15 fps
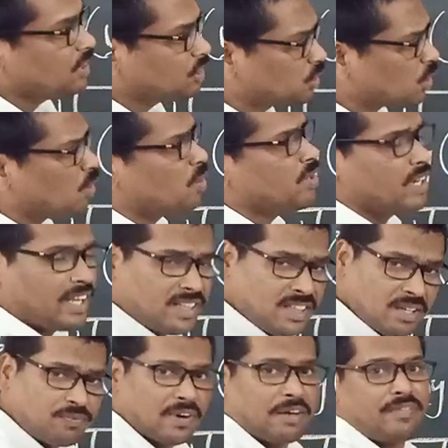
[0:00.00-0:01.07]
is shown in
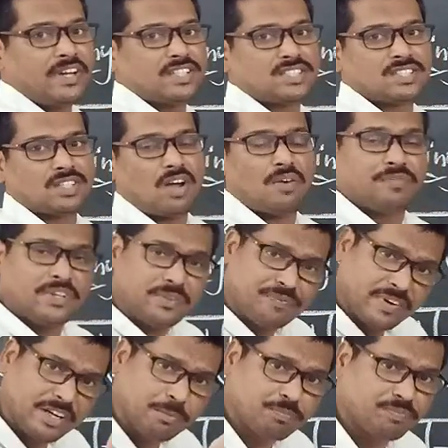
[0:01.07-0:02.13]
the flowers of
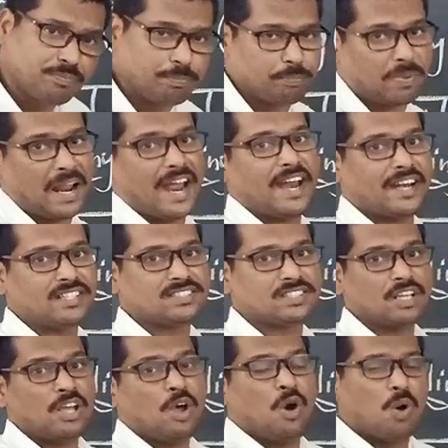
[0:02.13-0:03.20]
different plants
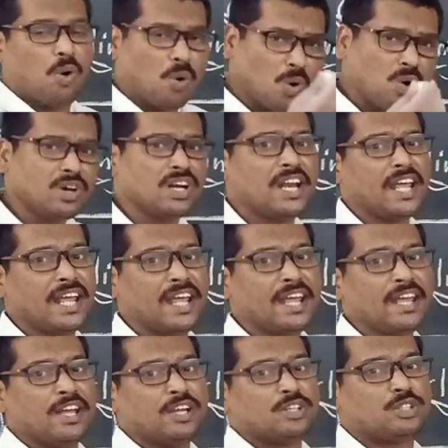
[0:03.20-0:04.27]

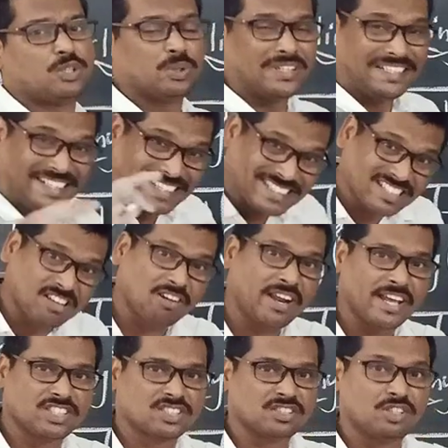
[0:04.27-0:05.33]
only to
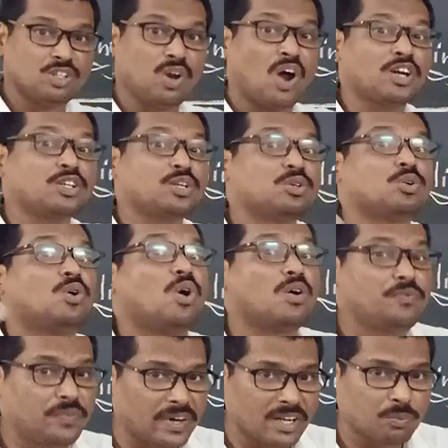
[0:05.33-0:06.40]
discourage, not to
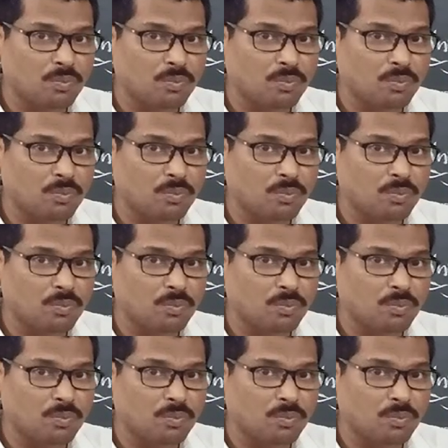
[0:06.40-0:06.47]
go for